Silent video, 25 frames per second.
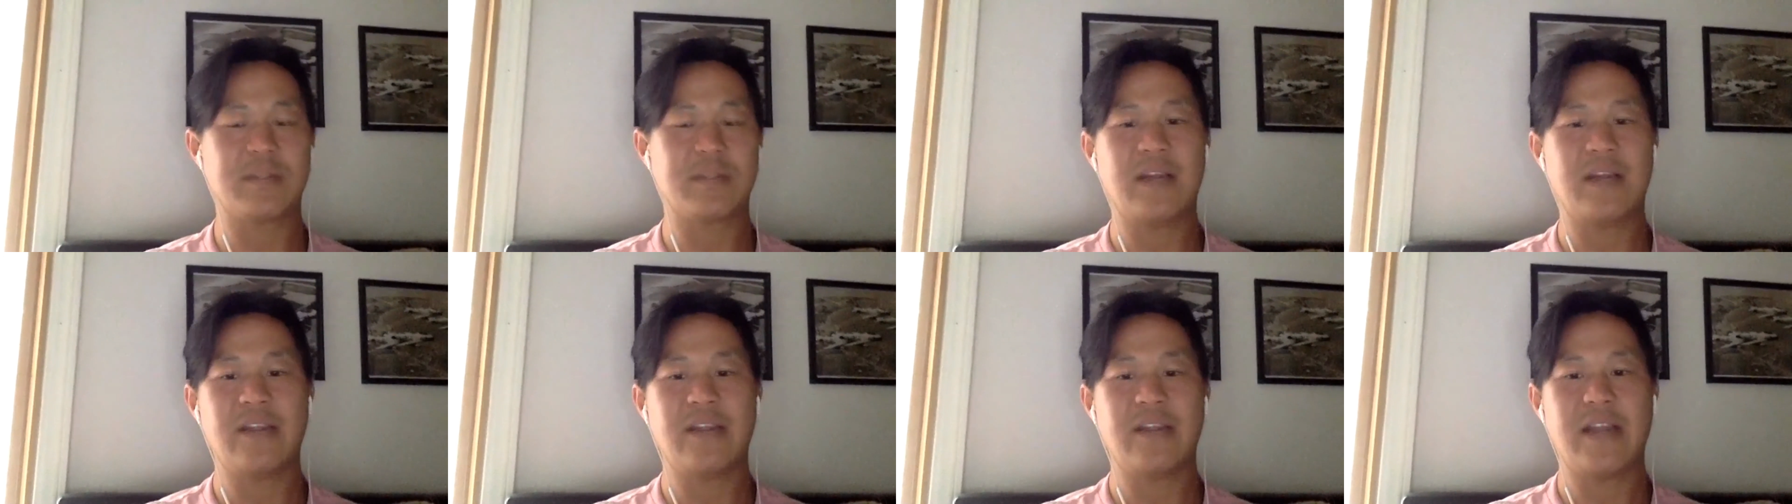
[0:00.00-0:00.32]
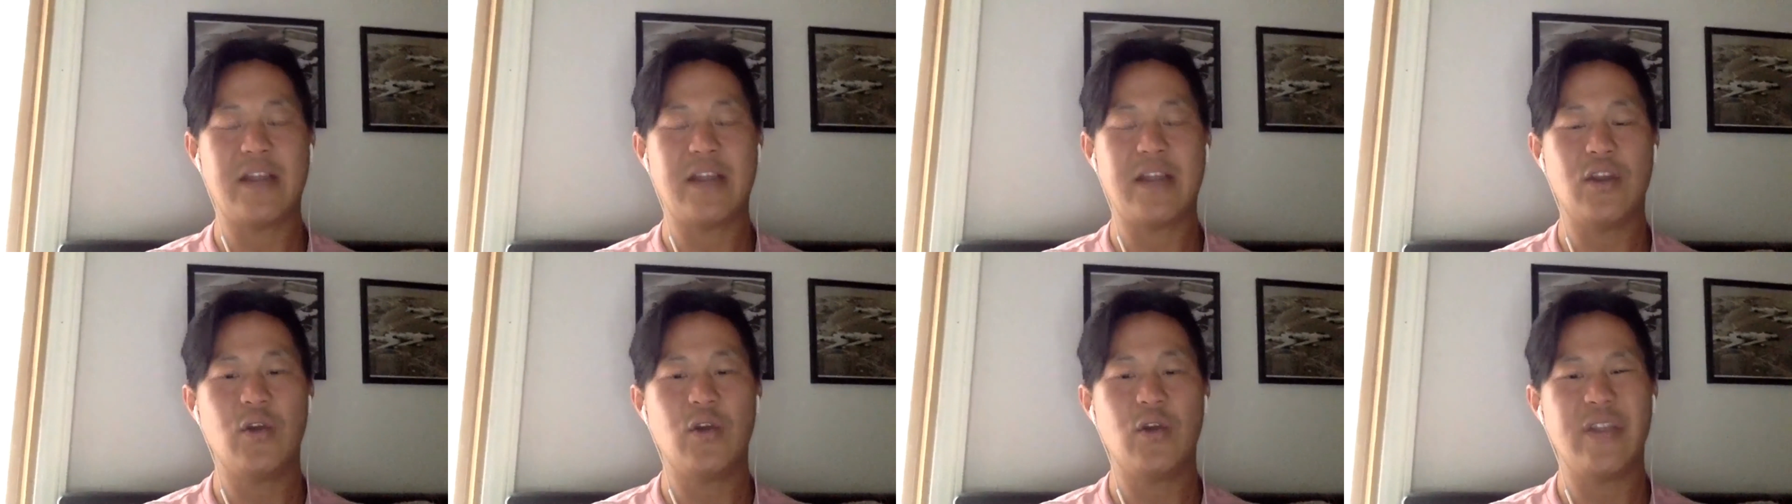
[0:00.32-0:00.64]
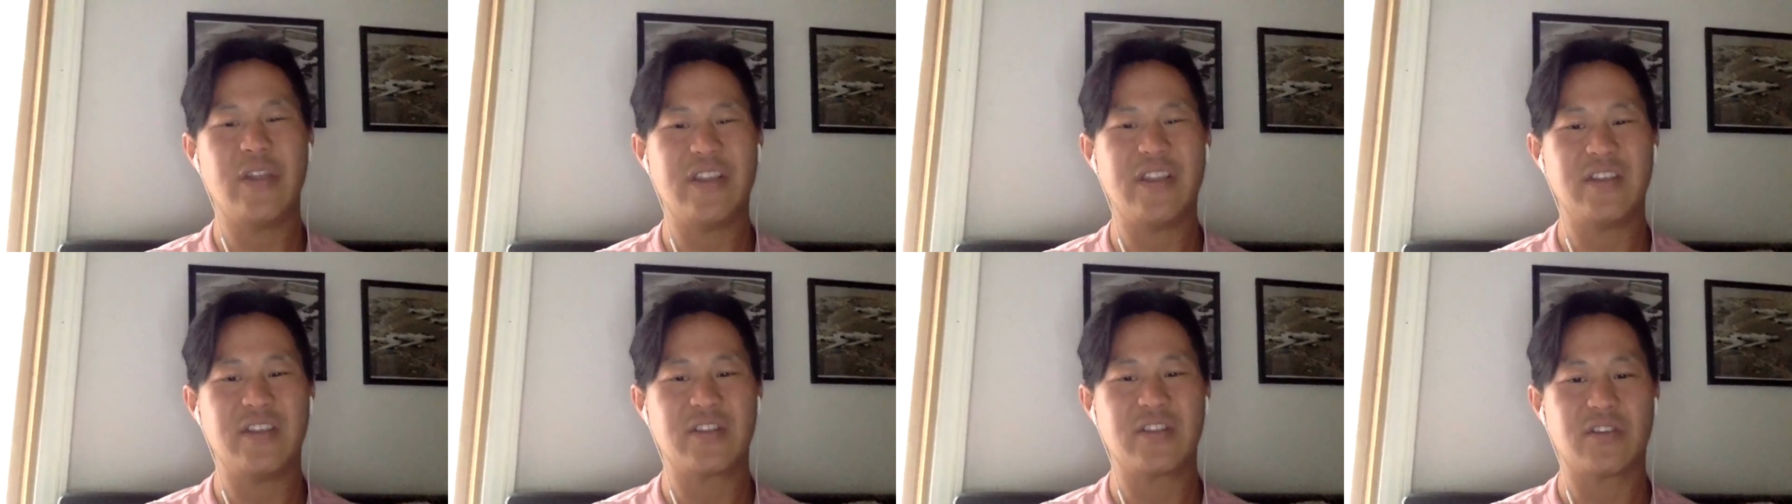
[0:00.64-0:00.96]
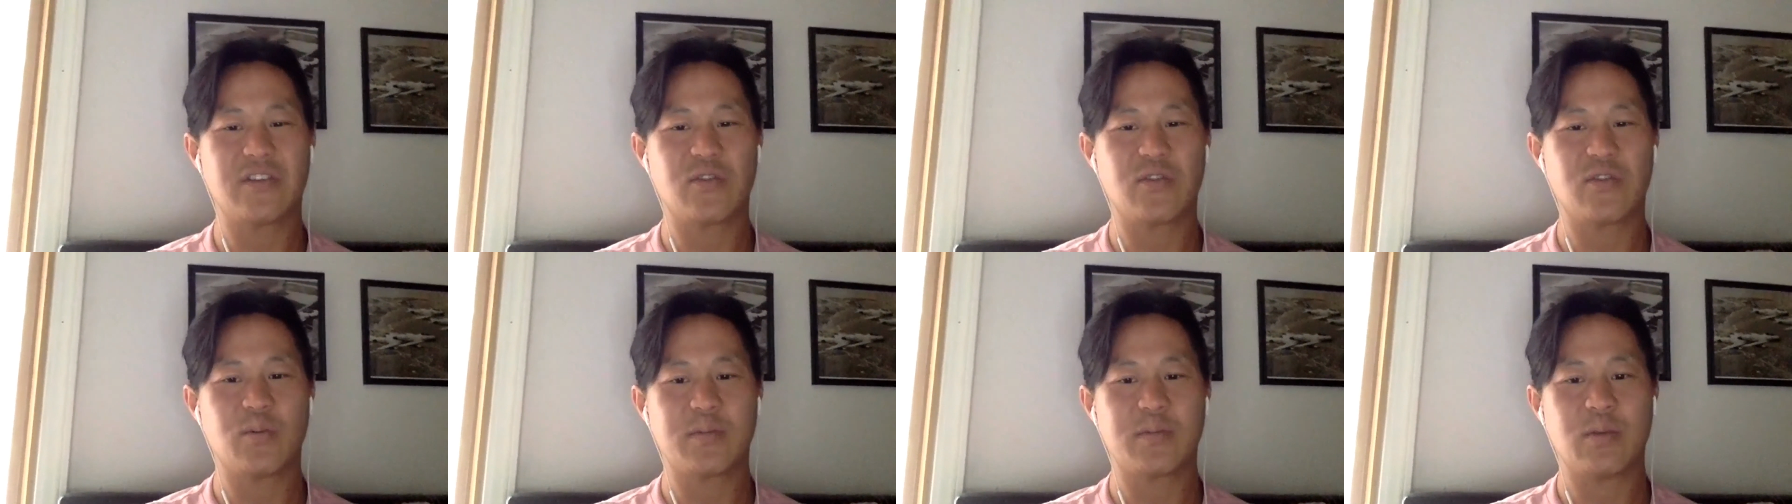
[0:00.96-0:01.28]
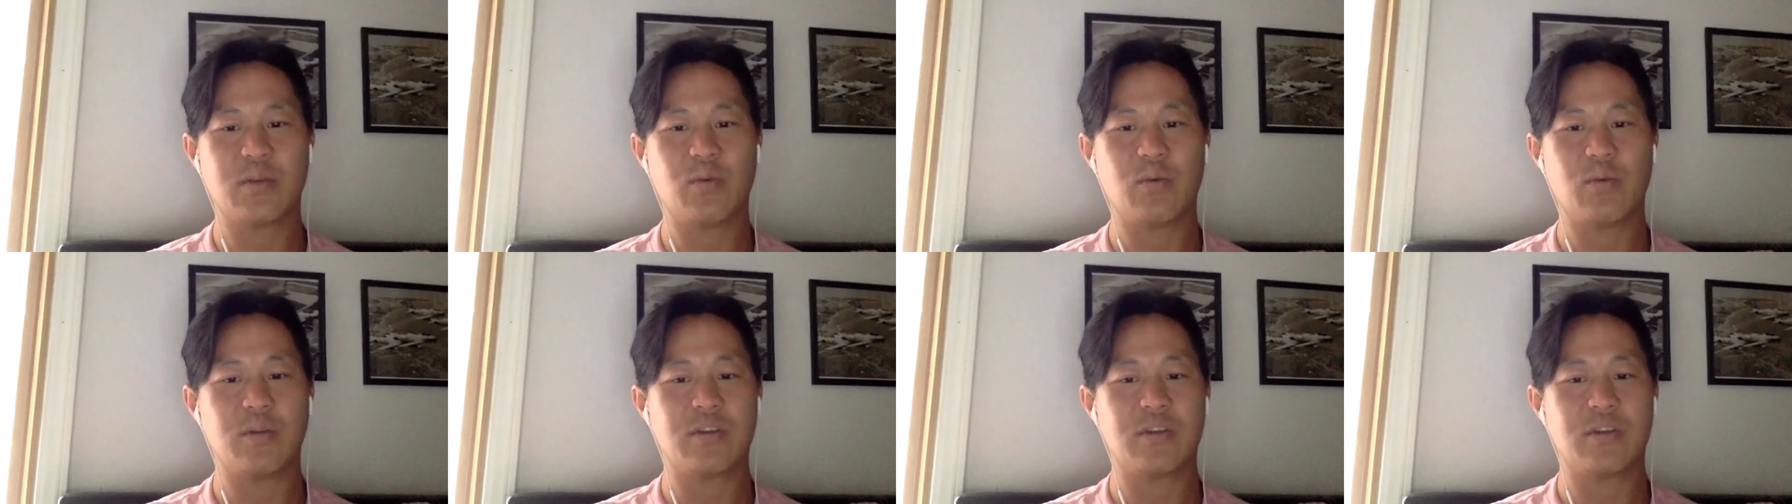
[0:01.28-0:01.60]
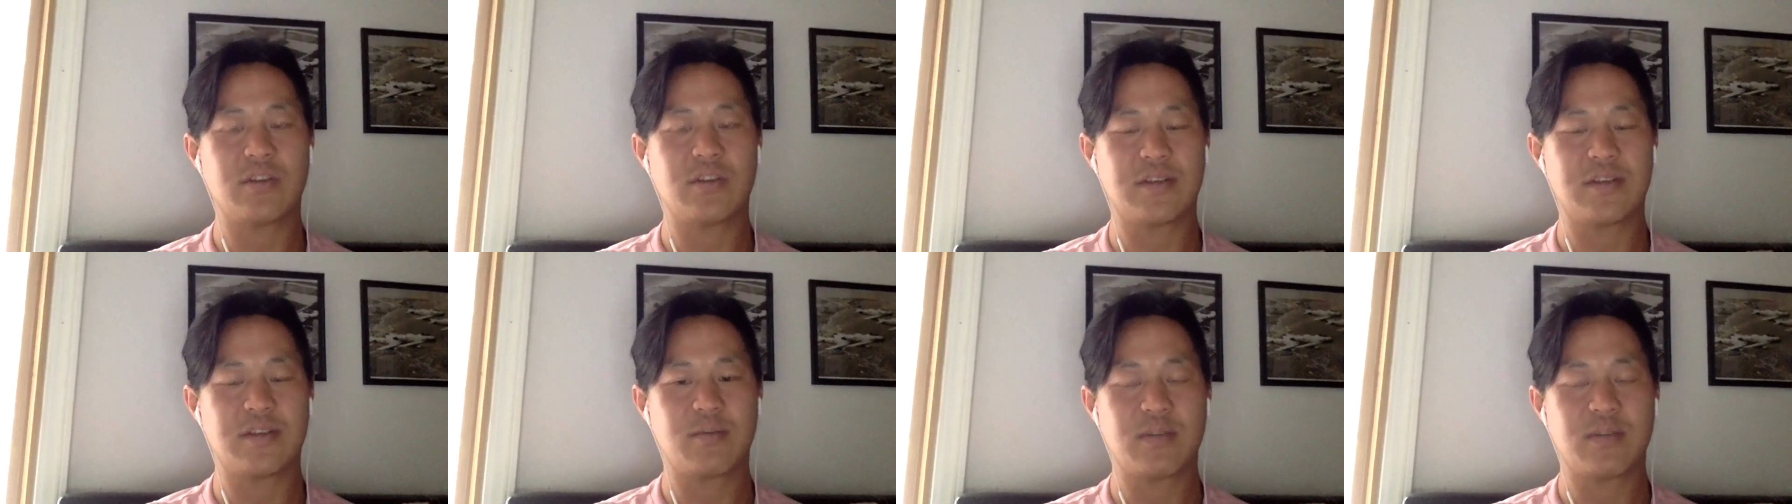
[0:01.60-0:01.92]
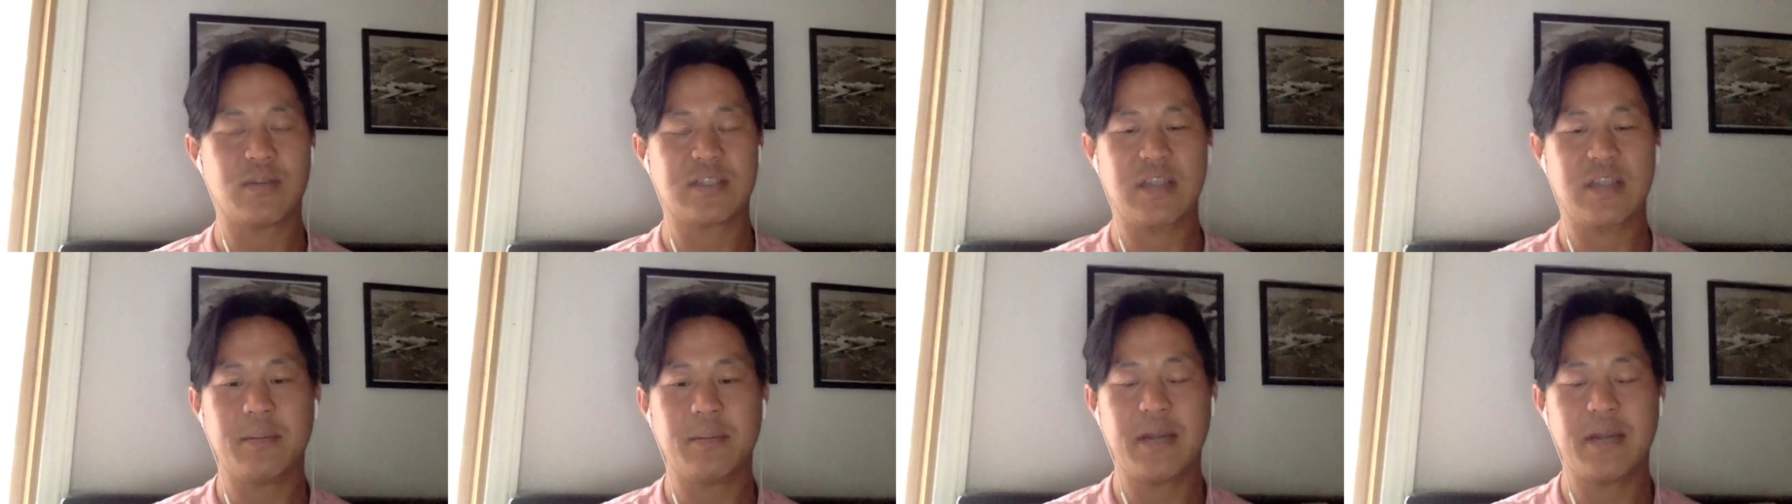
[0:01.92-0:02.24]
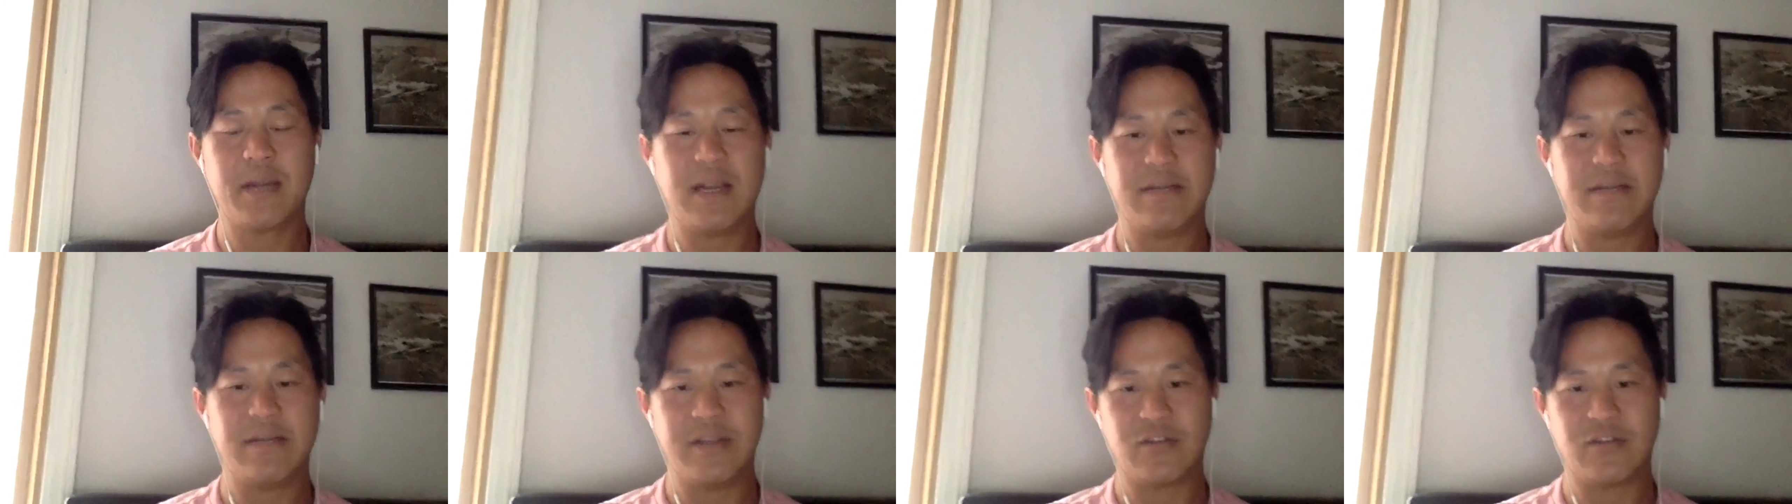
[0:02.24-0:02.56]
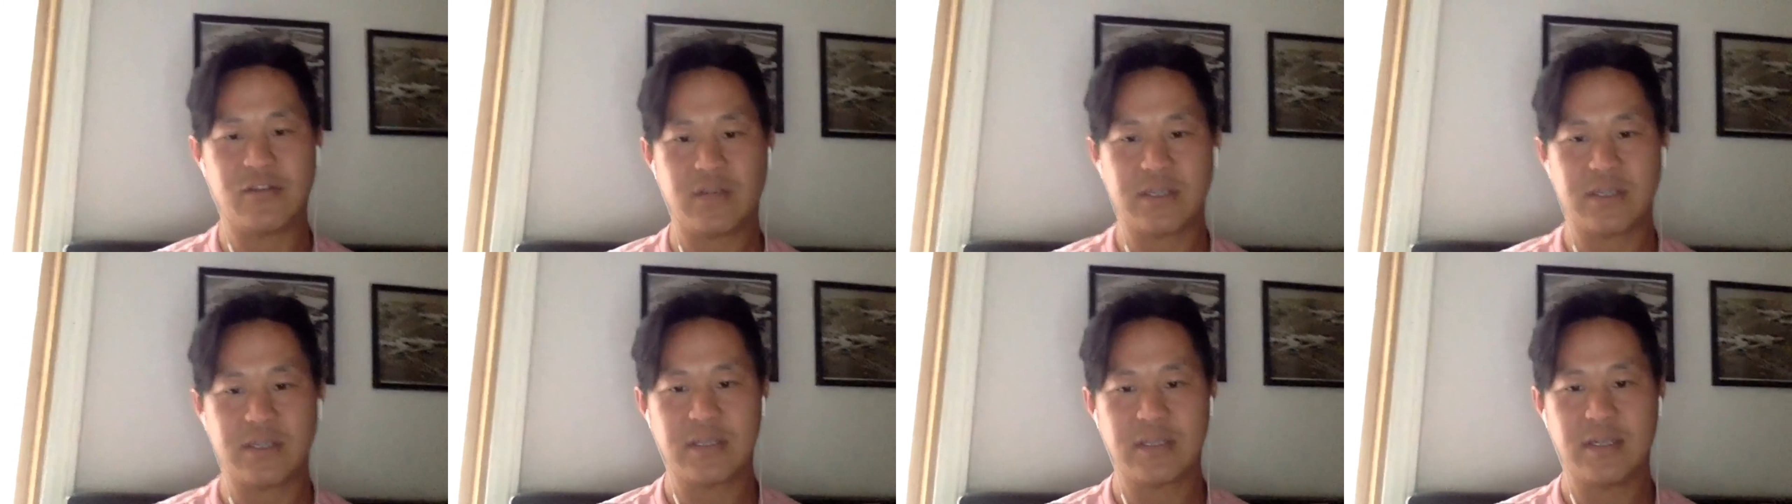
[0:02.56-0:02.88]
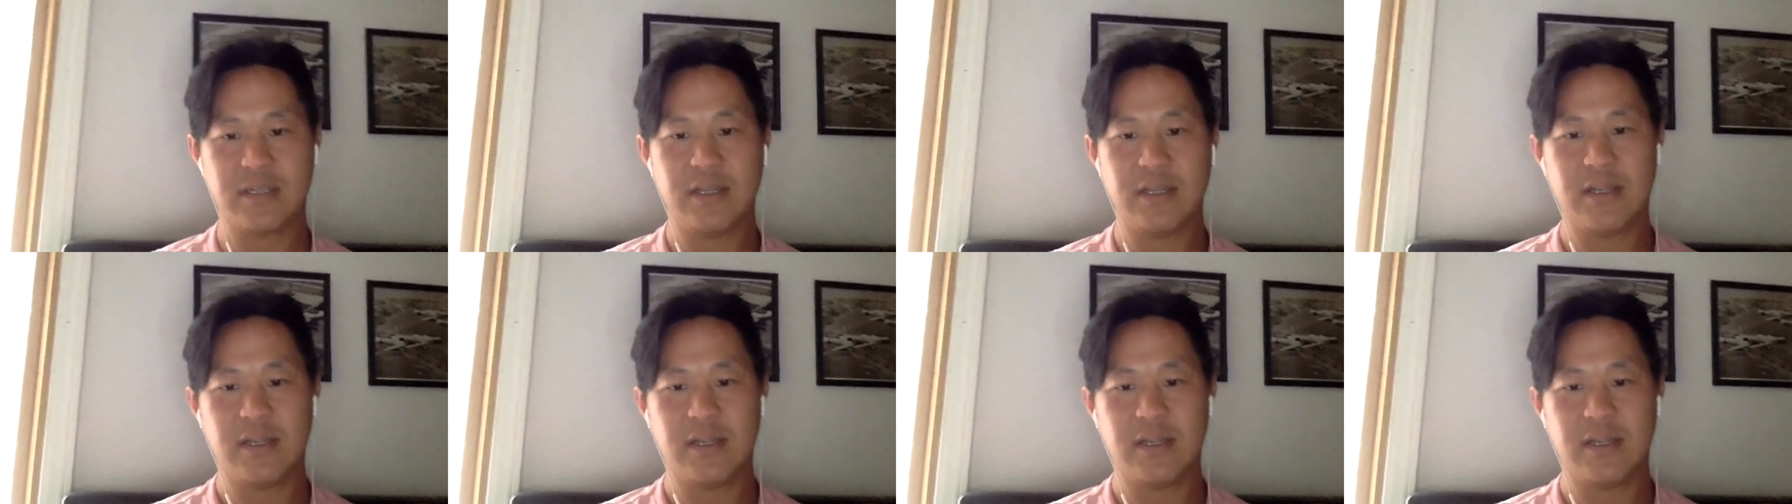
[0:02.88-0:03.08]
now that I know that these are the groups that would express some kind of interest,